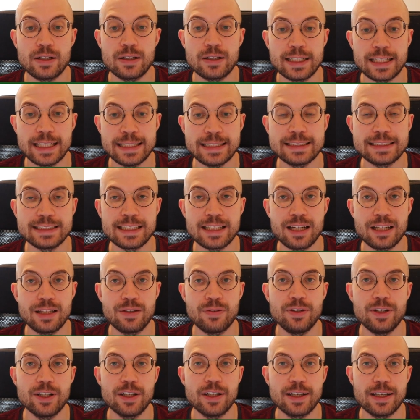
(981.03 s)
kingside
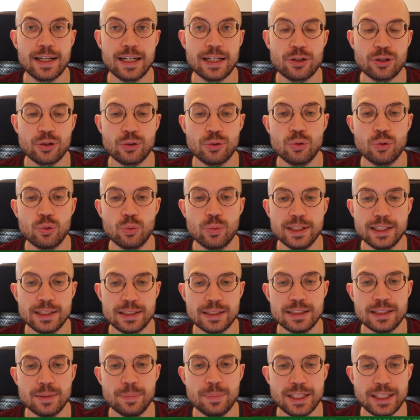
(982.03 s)
fianchetto
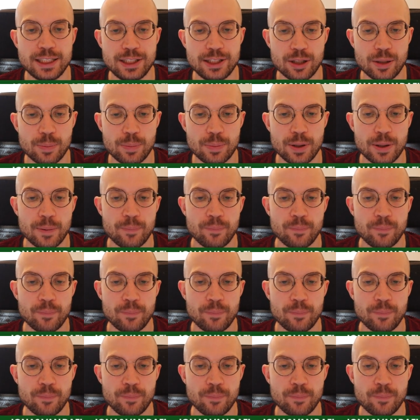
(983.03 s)
with the bishop.